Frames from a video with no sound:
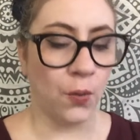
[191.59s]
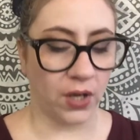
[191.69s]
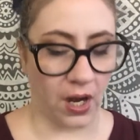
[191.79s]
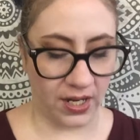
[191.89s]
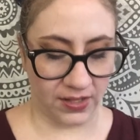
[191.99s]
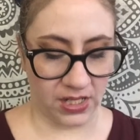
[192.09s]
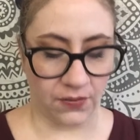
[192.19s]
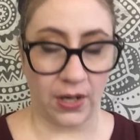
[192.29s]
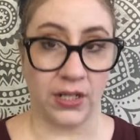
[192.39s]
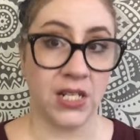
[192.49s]
regarding this
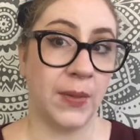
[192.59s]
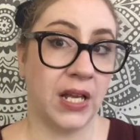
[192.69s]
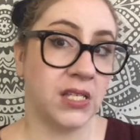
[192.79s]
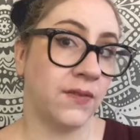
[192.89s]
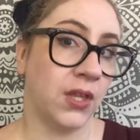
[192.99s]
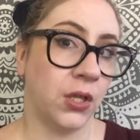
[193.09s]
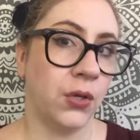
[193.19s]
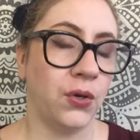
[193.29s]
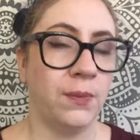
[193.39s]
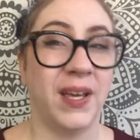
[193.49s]
fragrance because of the
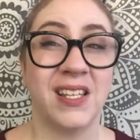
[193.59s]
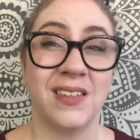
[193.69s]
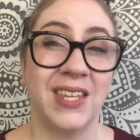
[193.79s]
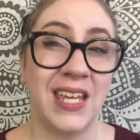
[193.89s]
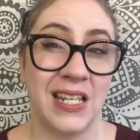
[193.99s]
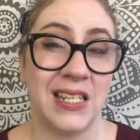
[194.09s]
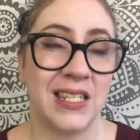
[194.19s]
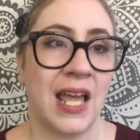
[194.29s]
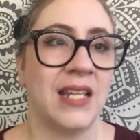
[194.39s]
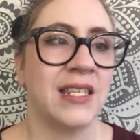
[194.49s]
oud, because of the
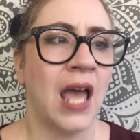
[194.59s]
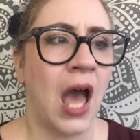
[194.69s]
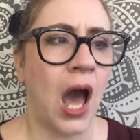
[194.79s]
incense,